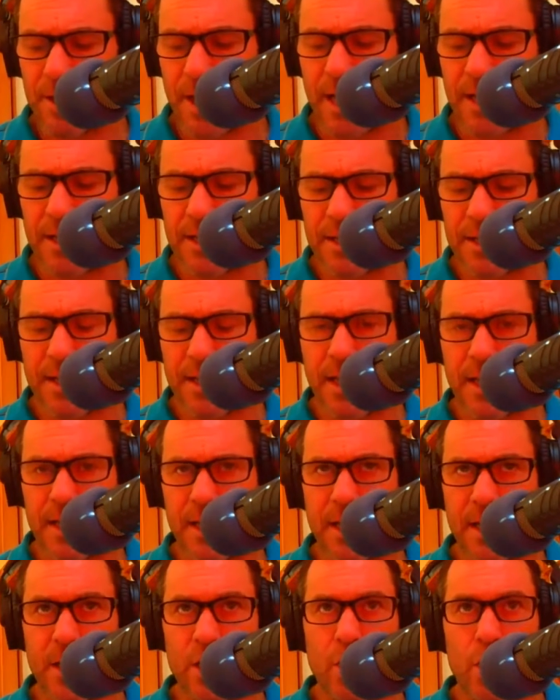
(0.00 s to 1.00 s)

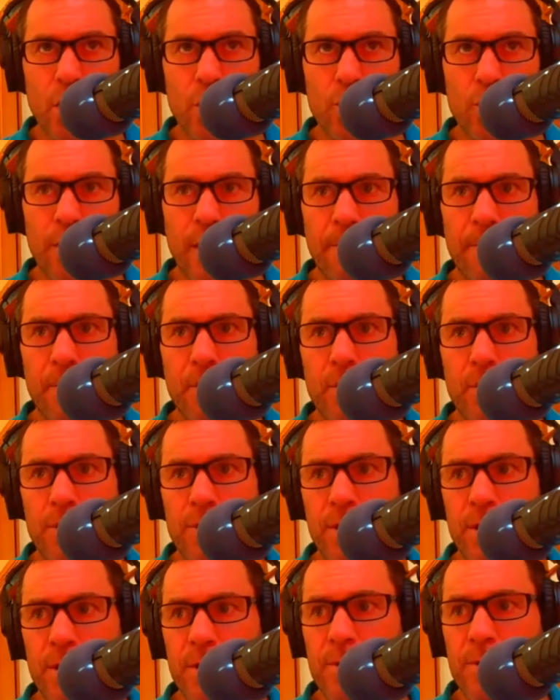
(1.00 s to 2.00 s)
understanding who that
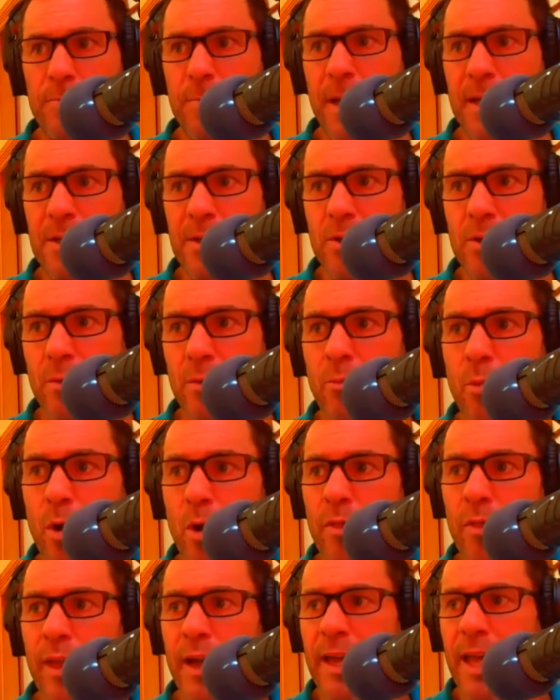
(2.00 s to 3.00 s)
person is based on
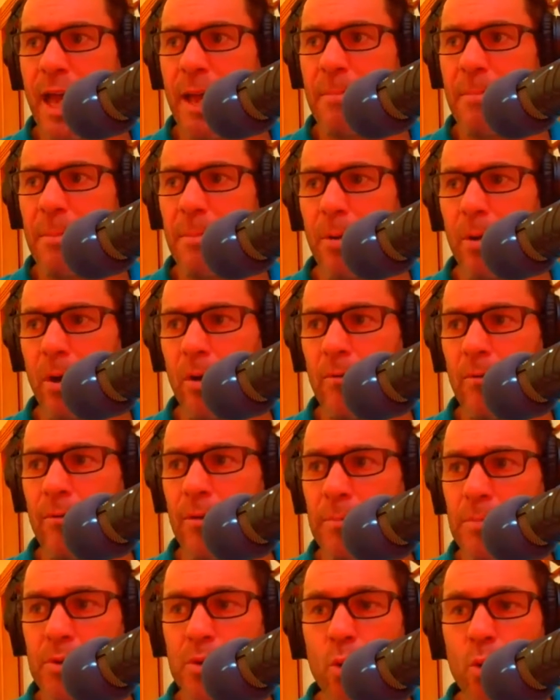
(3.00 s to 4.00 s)
what they're capable of
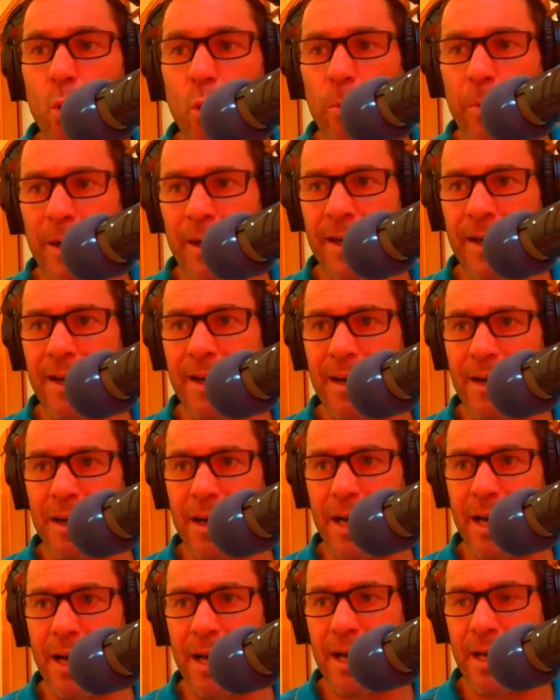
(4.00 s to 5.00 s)
absorbing
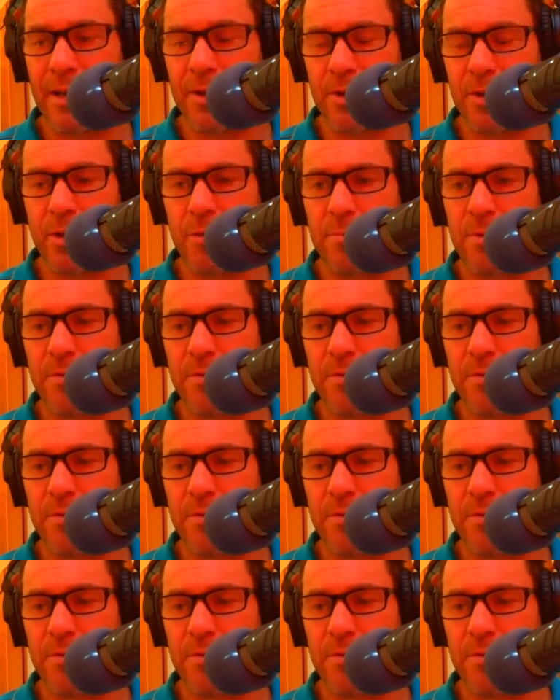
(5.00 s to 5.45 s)
in terms